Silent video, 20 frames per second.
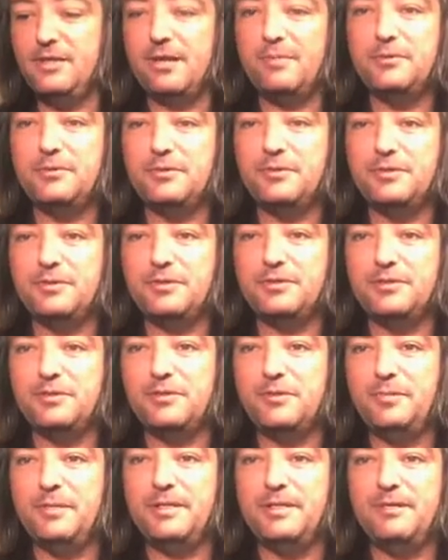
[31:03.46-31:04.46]
The front end
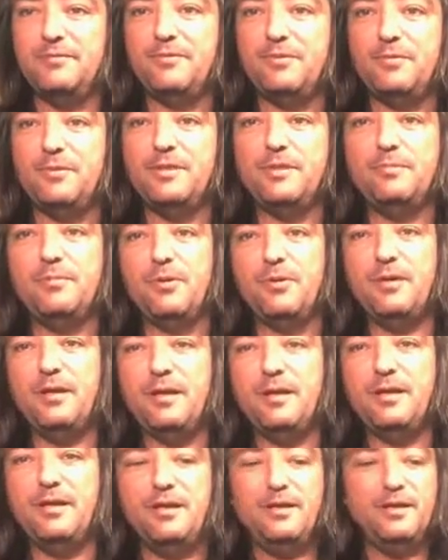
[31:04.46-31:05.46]
geometry is just a little bit
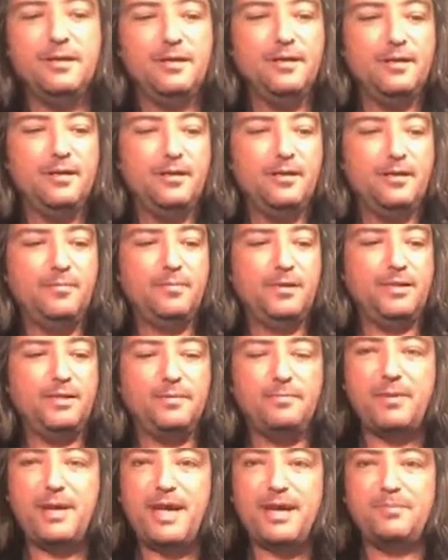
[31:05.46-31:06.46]
different with the bulkhead,
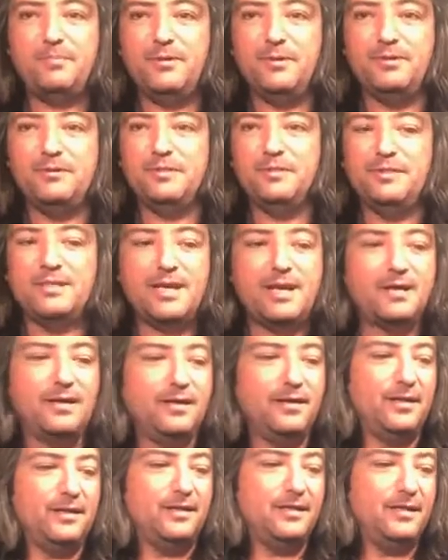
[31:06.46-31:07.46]
but the back
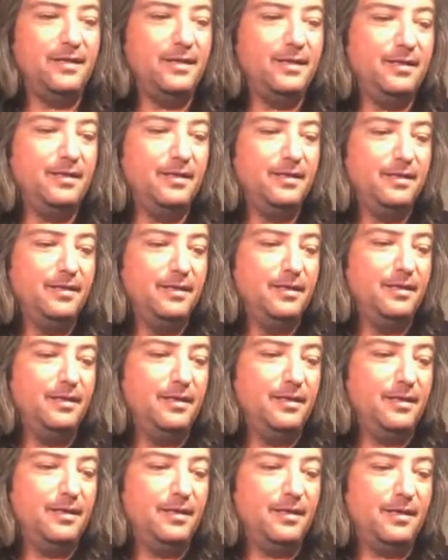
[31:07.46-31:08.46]
build's exactly like the
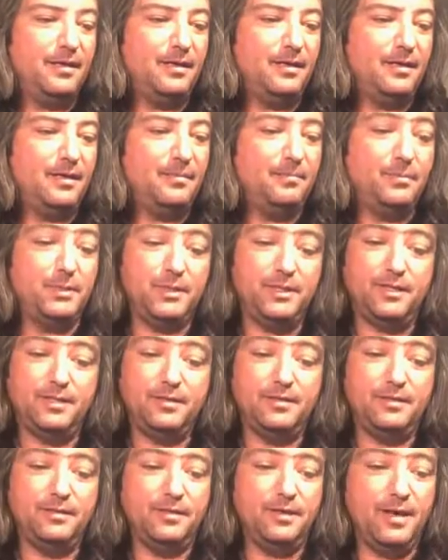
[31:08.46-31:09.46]
kit.
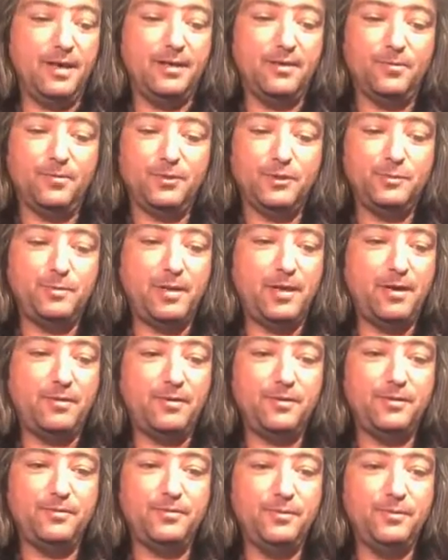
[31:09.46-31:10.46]
I'm putting a
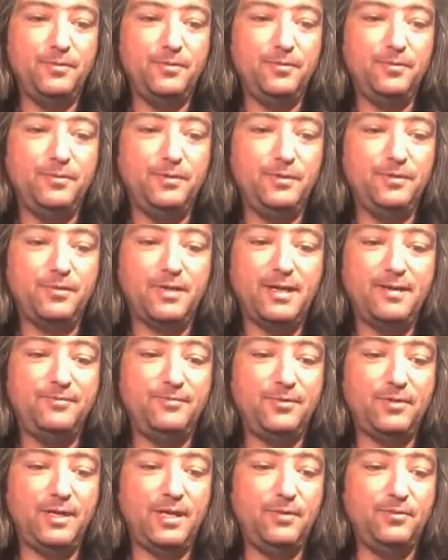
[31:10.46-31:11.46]
lot of horsepower
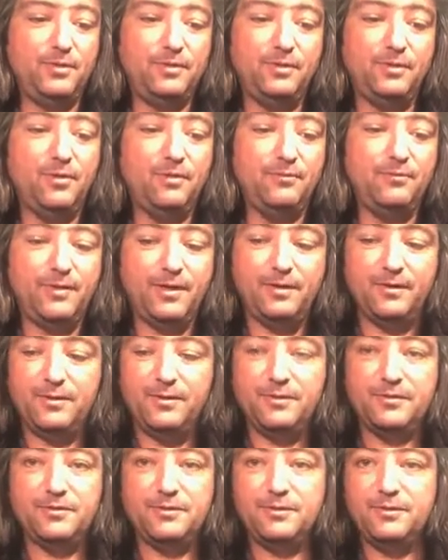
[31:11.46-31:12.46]
through the drivetrain
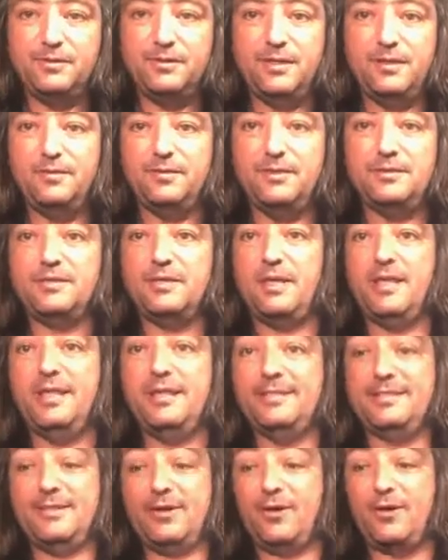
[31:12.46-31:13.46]
with no failures.
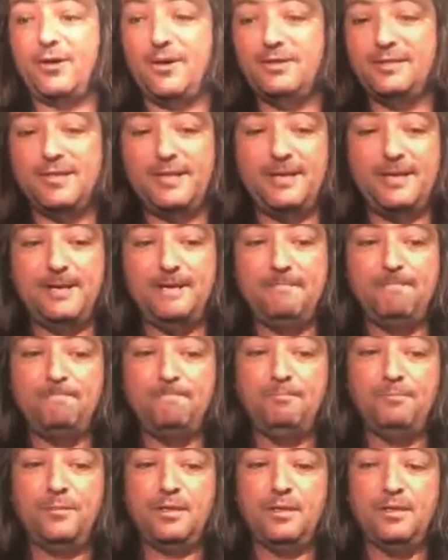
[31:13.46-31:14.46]
You know, this
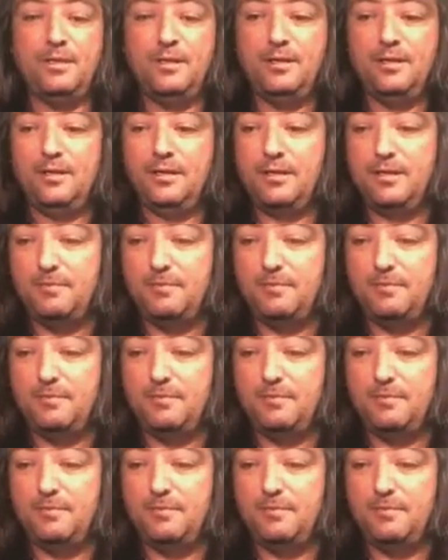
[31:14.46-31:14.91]
car is a